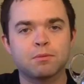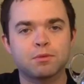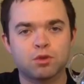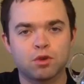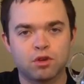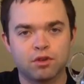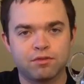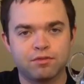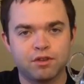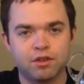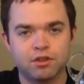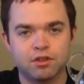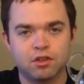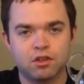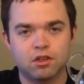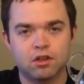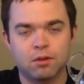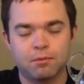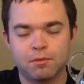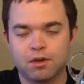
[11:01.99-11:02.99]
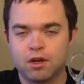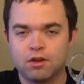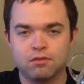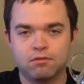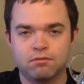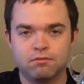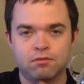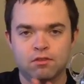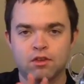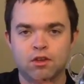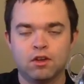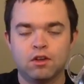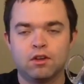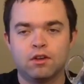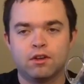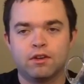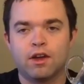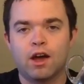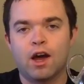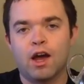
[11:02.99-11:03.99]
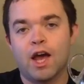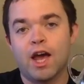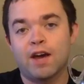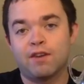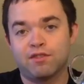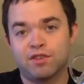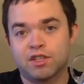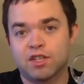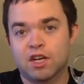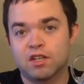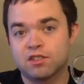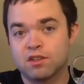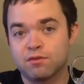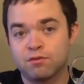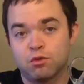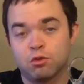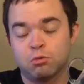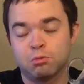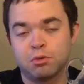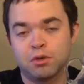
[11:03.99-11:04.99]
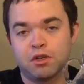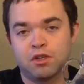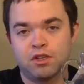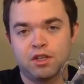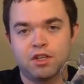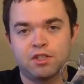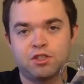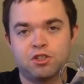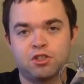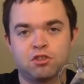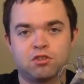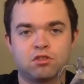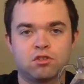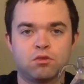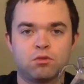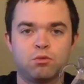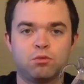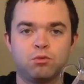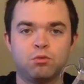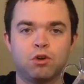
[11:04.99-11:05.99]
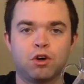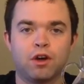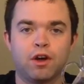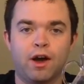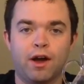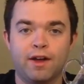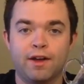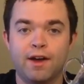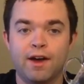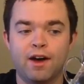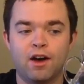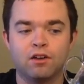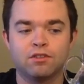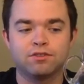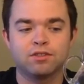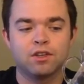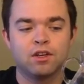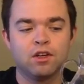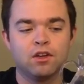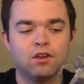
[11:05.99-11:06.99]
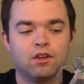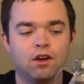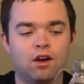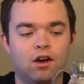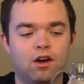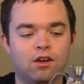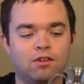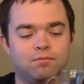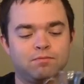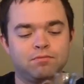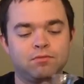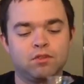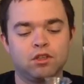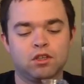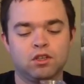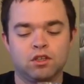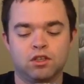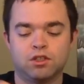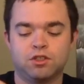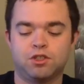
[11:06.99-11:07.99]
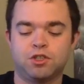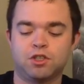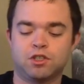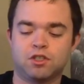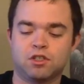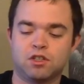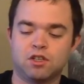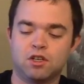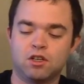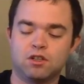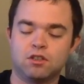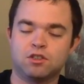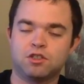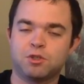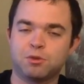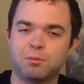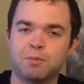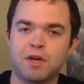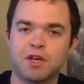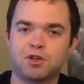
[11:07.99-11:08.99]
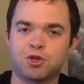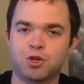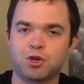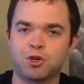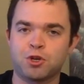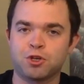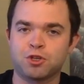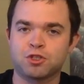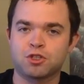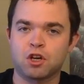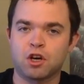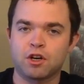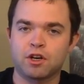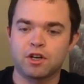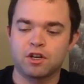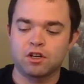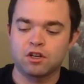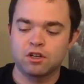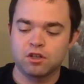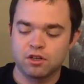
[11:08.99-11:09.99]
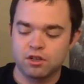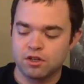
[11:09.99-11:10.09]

sort of filter. I'm not advertising for Brita. That's just what I have. Just to make sure you're starting